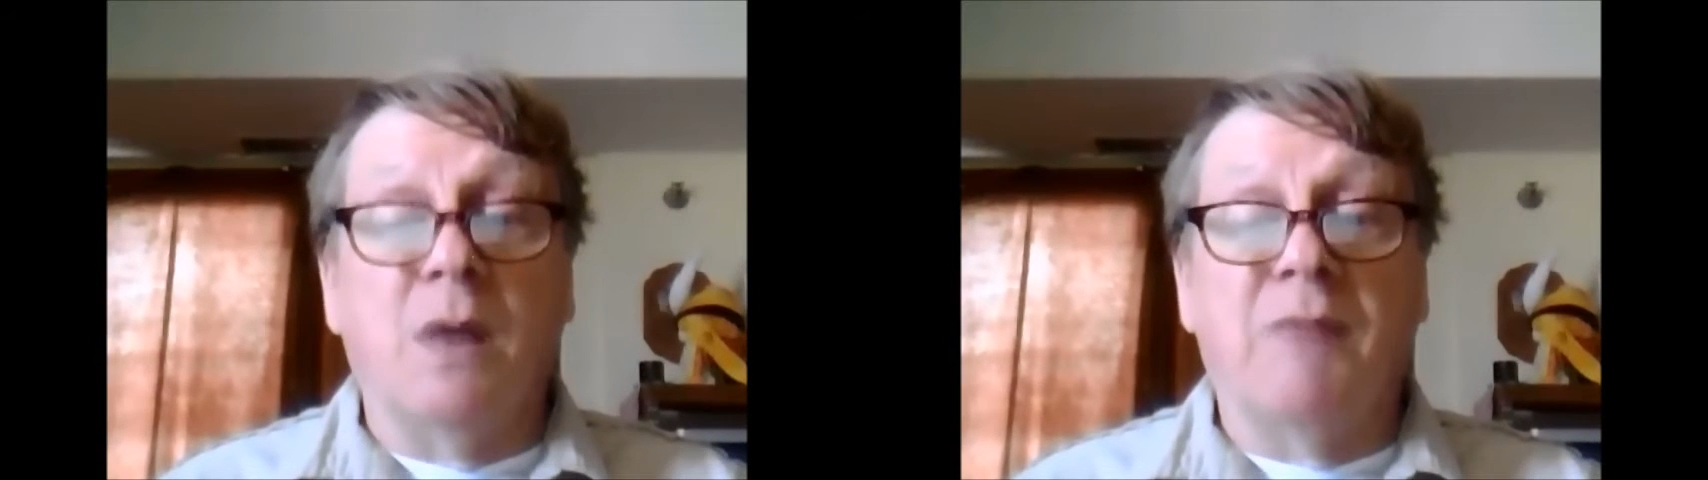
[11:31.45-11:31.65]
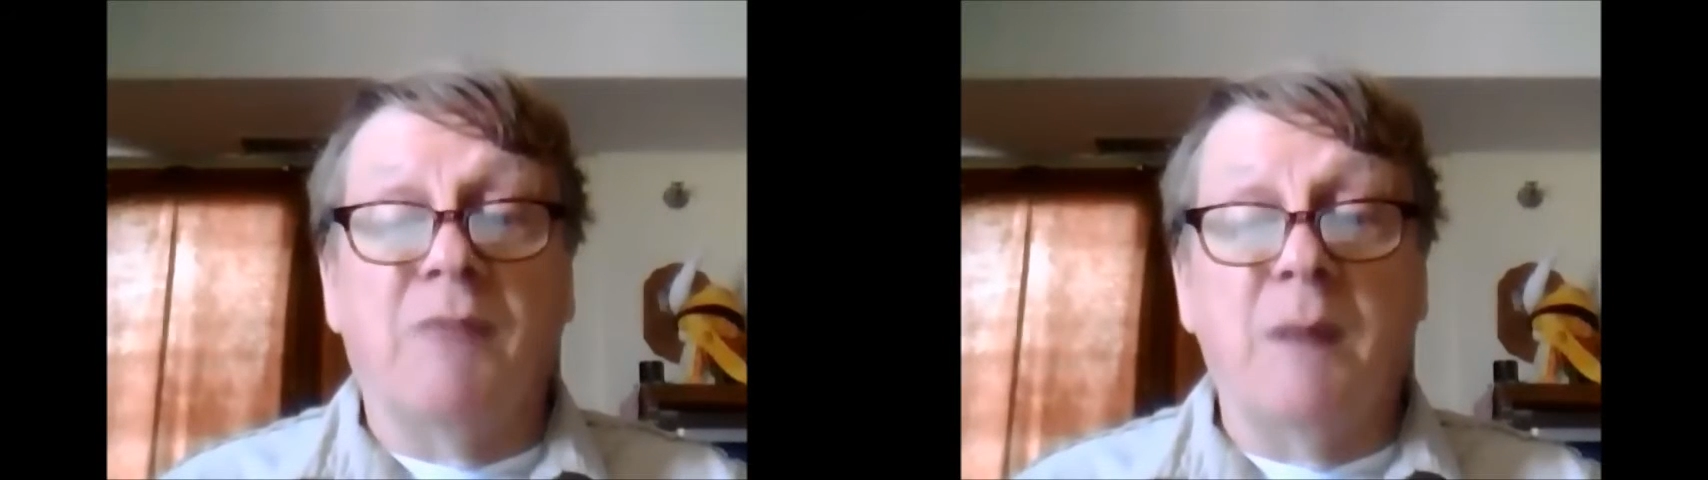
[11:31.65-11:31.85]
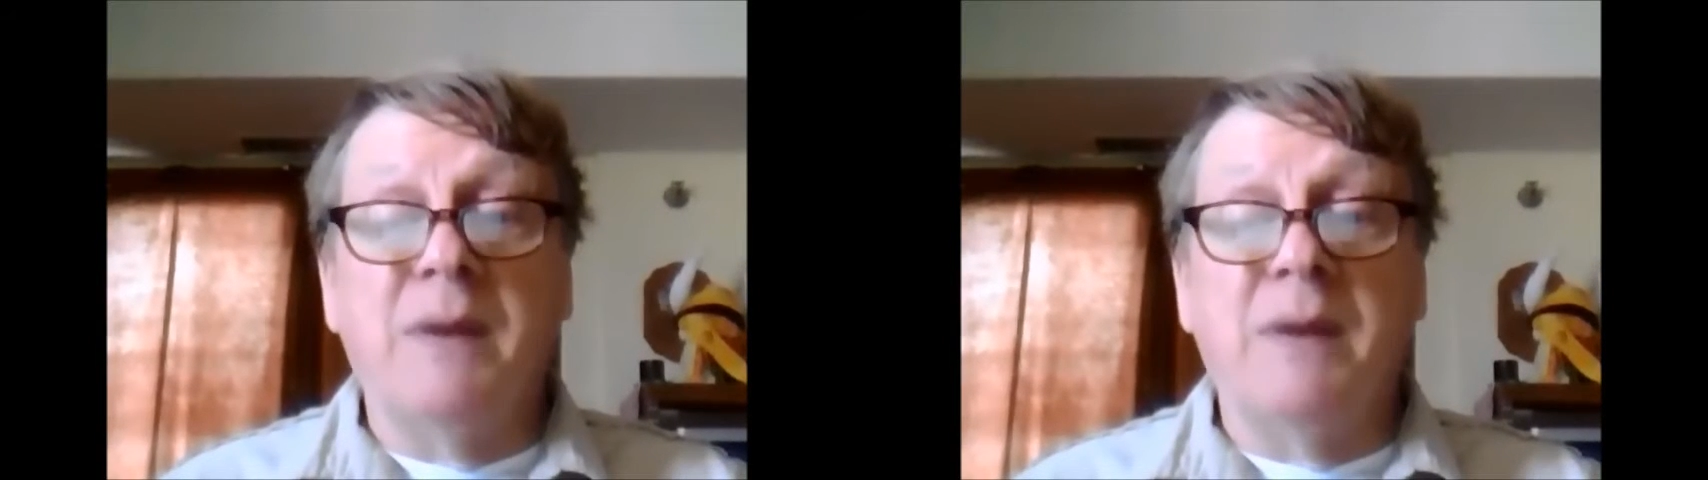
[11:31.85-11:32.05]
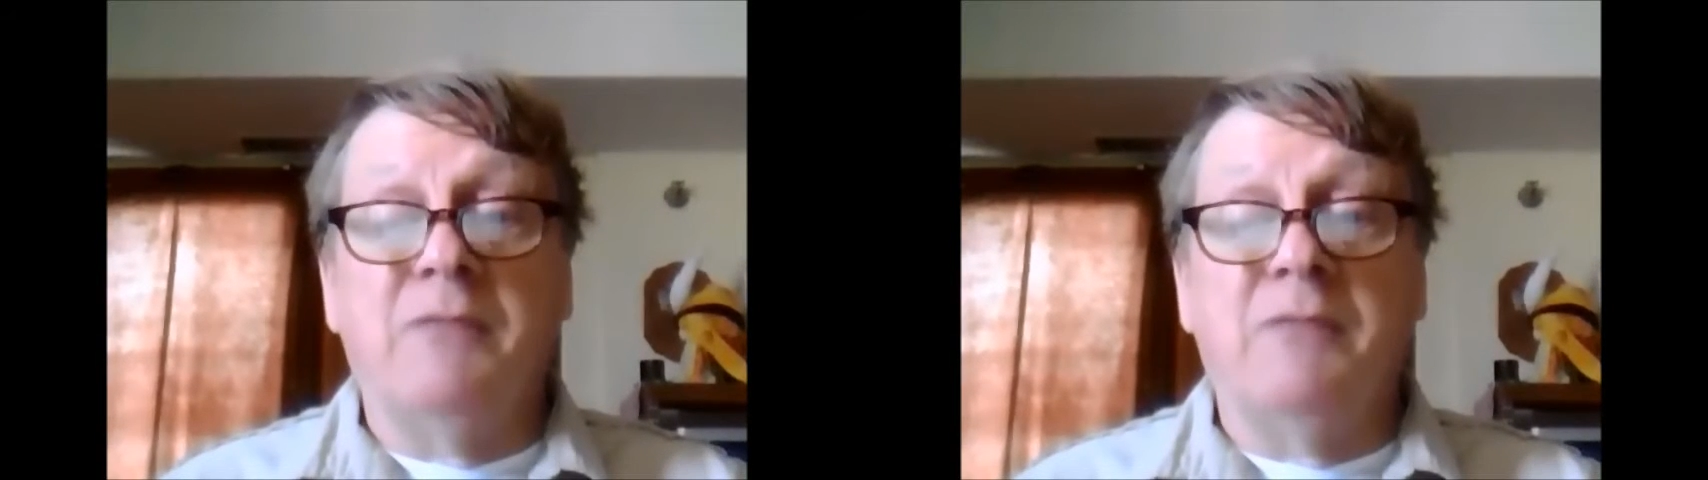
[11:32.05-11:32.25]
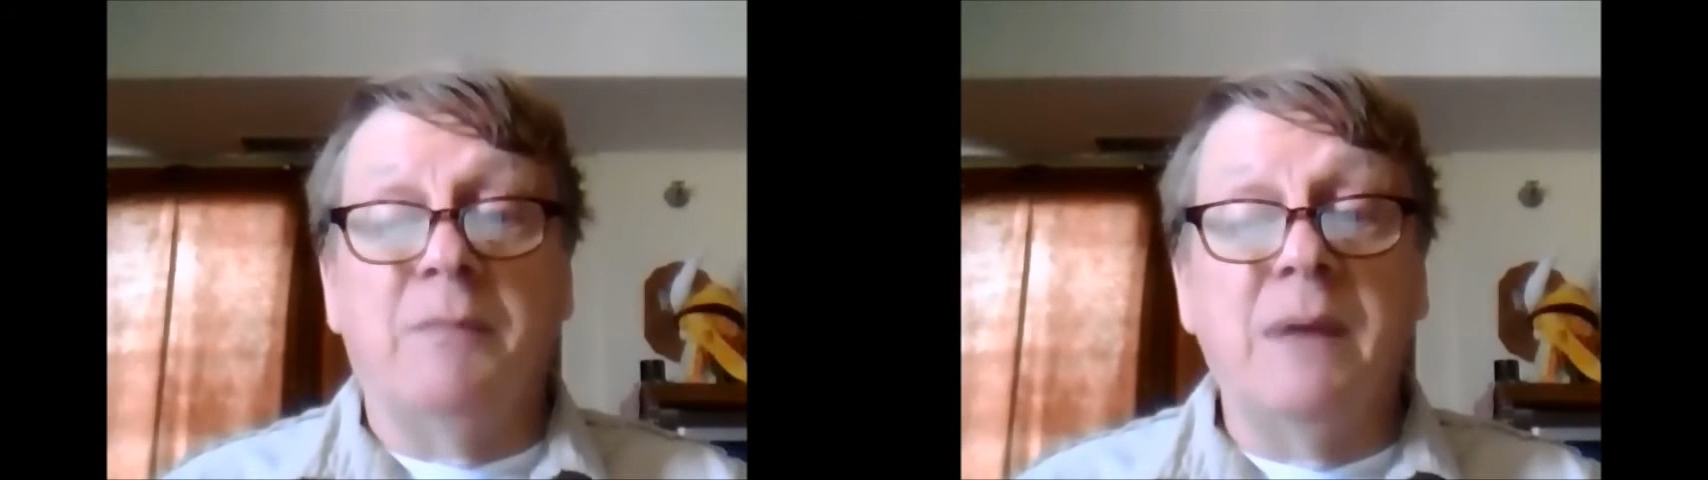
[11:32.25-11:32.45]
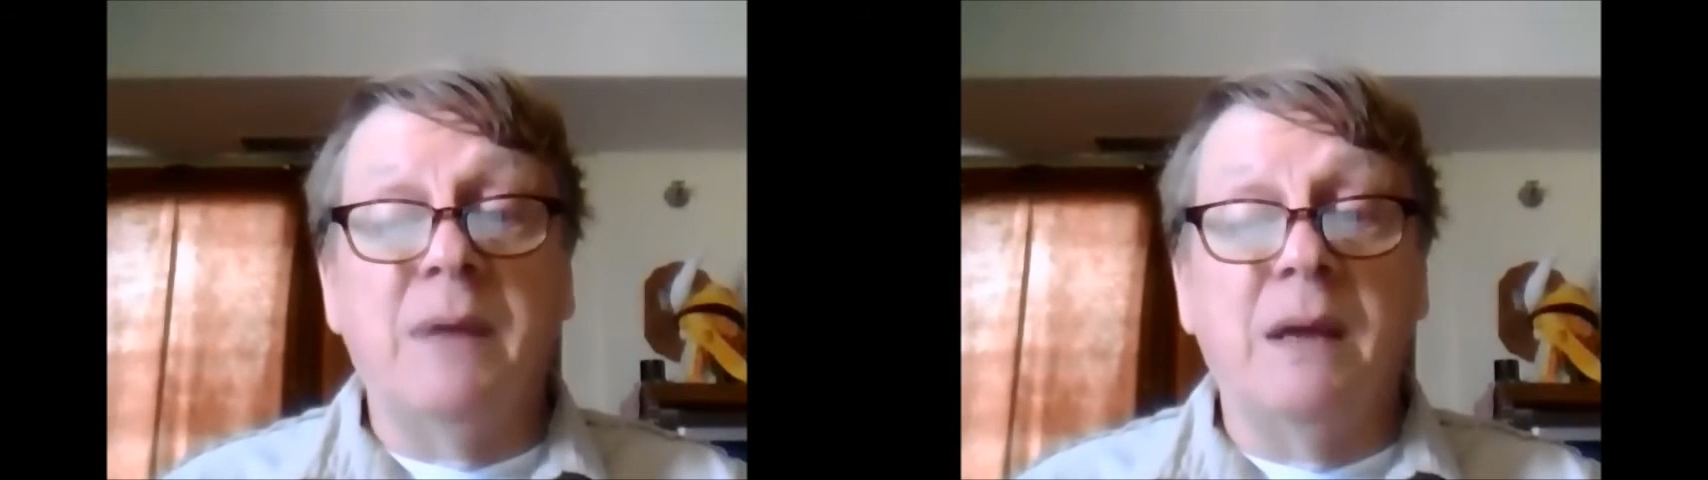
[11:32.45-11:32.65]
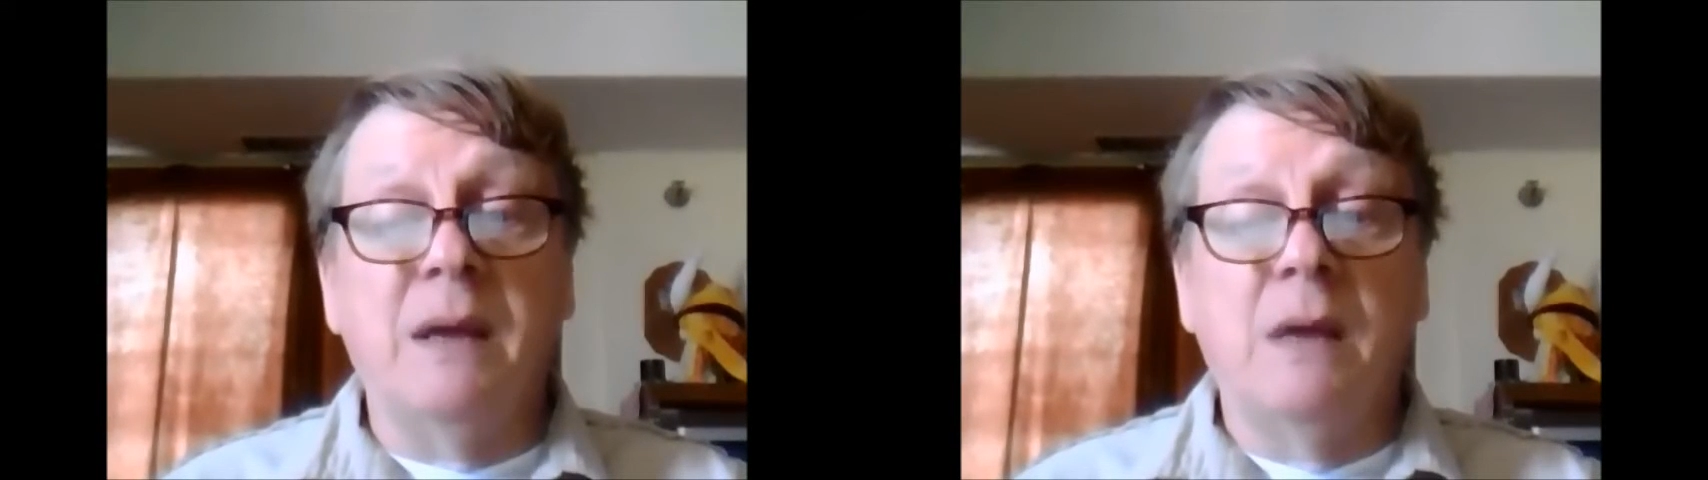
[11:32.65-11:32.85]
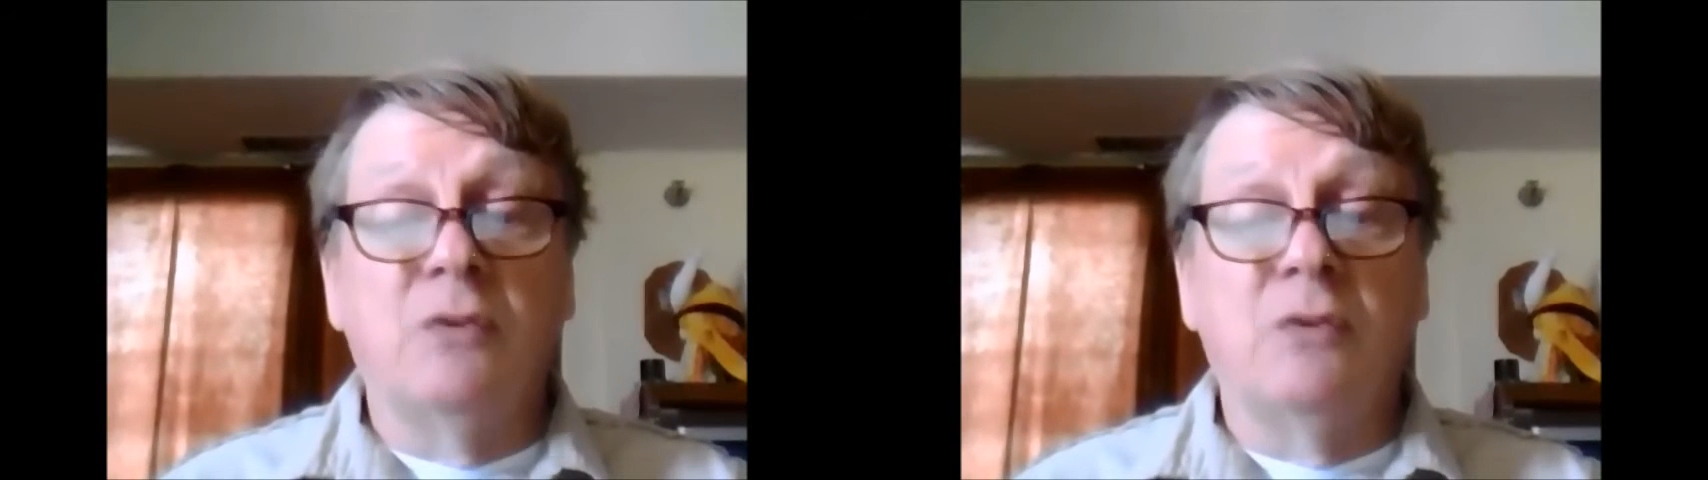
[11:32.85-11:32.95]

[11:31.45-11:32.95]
Far be it from me